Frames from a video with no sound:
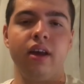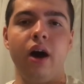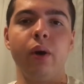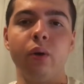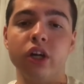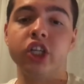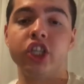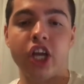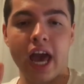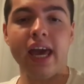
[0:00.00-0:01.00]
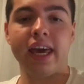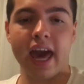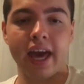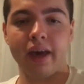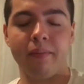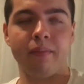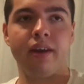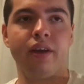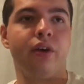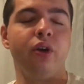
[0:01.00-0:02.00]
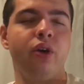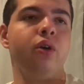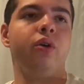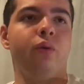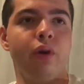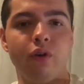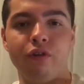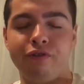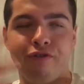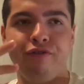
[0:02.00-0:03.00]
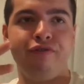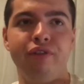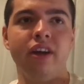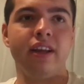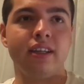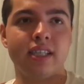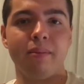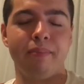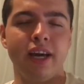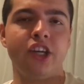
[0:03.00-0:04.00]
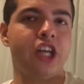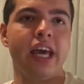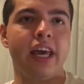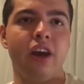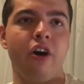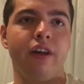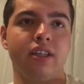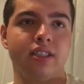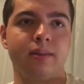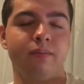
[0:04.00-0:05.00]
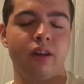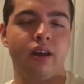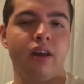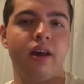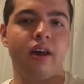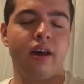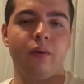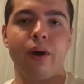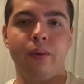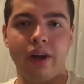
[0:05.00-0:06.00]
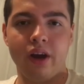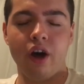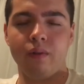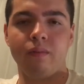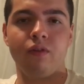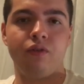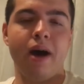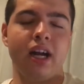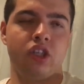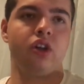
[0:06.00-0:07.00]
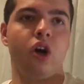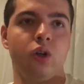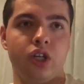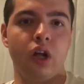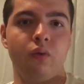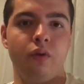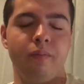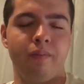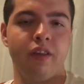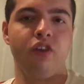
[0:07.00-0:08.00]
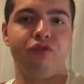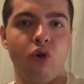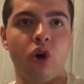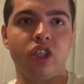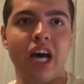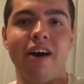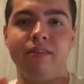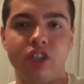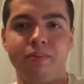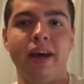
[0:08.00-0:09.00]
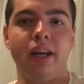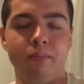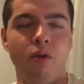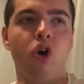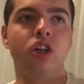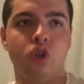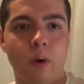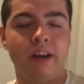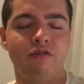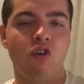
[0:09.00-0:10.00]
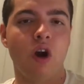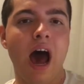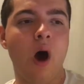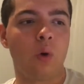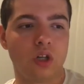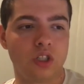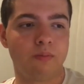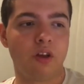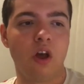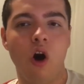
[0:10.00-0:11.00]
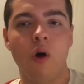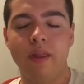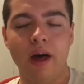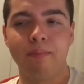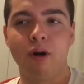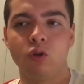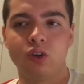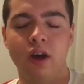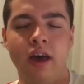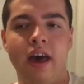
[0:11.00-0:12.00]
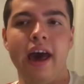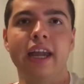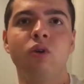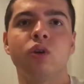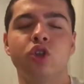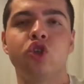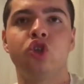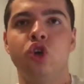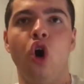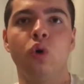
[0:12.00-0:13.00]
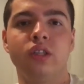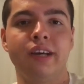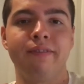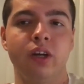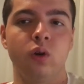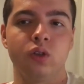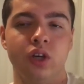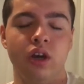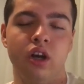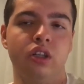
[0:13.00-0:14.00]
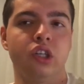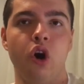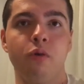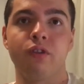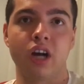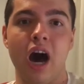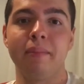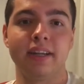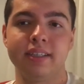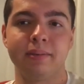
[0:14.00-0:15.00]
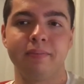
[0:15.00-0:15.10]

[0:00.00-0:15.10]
We were shaking. We were feeling some big shaking on us when we got back to the hotel room. Of course, after spending more than 24 hours on that boat. And it was so difficult to overcome it.